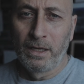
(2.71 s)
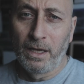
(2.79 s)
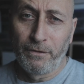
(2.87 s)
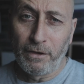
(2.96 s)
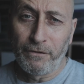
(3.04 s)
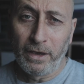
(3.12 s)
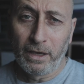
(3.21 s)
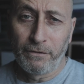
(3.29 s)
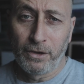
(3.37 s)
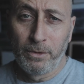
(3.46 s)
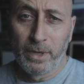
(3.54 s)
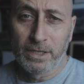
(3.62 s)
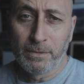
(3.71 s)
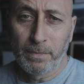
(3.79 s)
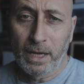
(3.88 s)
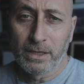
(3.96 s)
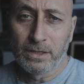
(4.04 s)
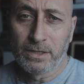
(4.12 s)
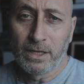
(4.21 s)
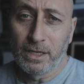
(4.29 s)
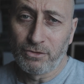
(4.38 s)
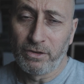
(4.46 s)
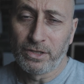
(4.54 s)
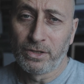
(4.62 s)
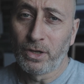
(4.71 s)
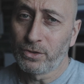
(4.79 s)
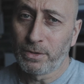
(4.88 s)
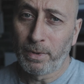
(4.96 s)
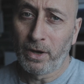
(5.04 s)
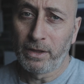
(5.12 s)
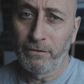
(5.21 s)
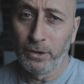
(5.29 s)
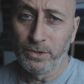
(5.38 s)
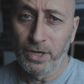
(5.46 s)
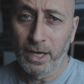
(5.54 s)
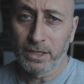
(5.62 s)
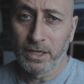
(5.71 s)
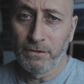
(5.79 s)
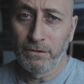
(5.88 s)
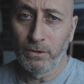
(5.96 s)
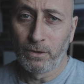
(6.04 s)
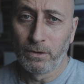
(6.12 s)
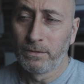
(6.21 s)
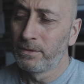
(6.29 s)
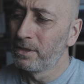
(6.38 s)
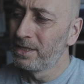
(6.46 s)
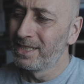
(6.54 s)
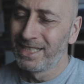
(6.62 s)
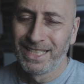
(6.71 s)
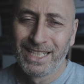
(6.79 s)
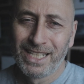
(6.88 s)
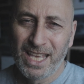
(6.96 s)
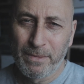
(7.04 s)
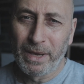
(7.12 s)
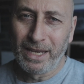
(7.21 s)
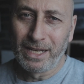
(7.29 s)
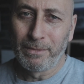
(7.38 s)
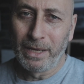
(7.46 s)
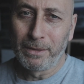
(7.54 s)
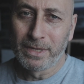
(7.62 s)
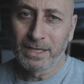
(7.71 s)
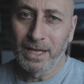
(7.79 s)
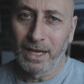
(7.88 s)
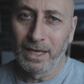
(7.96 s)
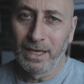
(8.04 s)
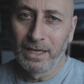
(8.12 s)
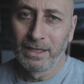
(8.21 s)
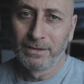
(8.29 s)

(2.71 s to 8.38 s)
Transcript: If you think a few missing buttons is reason not to buy the Fuji XE4, you're making a big mistake.